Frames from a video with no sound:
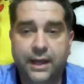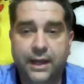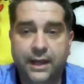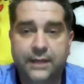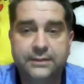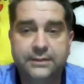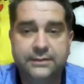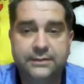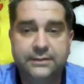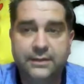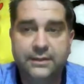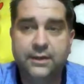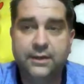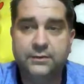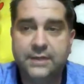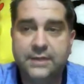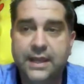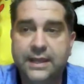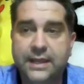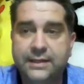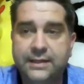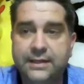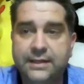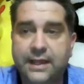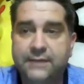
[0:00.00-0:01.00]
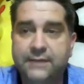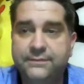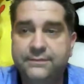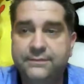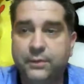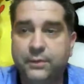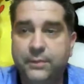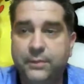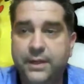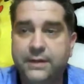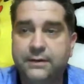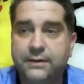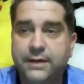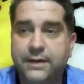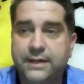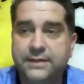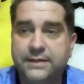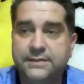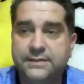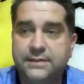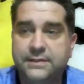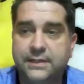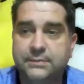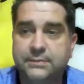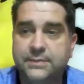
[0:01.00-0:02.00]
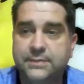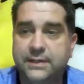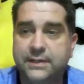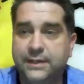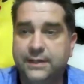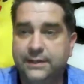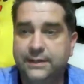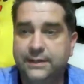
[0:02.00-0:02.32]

Okay, now I feel better. I can sleep tonight.